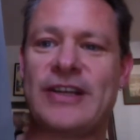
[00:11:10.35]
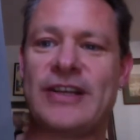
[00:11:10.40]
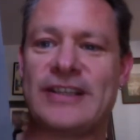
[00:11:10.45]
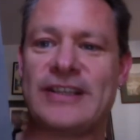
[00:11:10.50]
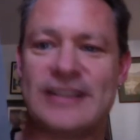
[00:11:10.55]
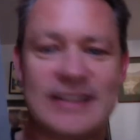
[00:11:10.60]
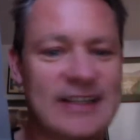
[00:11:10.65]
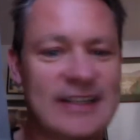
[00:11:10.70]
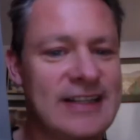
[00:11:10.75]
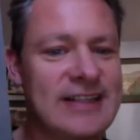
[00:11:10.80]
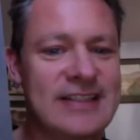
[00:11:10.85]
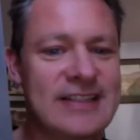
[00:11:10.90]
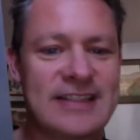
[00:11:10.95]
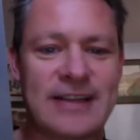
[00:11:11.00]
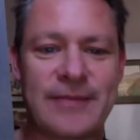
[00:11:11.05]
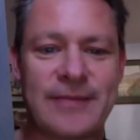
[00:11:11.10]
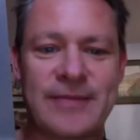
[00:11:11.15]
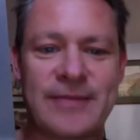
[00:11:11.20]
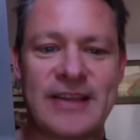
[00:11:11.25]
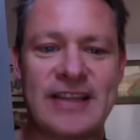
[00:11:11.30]
Mm-hmm.
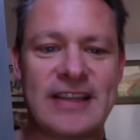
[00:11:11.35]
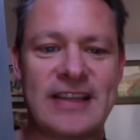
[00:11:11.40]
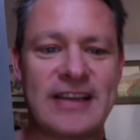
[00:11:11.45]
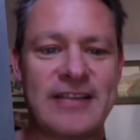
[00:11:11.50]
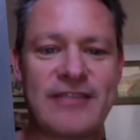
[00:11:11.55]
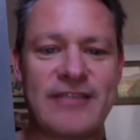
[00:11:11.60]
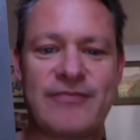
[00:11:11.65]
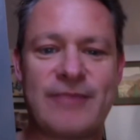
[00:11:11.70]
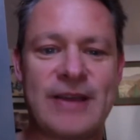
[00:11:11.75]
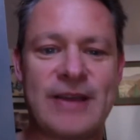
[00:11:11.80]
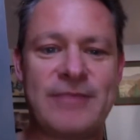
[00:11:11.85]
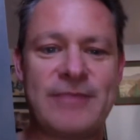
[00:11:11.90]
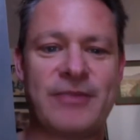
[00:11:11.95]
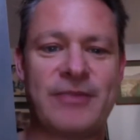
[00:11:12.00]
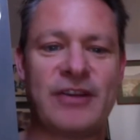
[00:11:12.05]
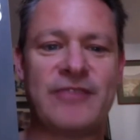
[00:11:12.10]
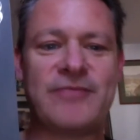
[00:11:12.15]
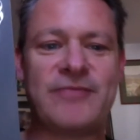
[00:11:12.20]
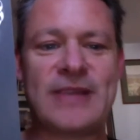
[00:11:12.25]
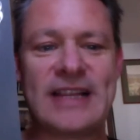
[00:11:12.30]
Something that if people have
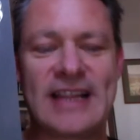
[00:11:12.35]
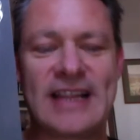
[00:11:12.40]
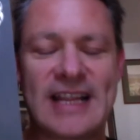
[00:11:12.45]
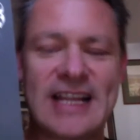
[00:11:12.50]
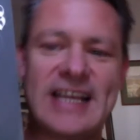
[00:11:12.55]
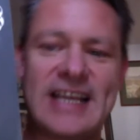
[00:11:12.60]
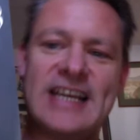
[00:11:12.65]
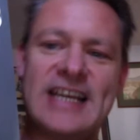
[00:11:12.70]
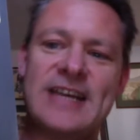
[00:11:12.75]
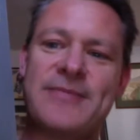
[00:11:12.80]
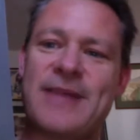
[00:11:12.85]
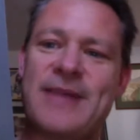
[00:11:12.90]
been thinking about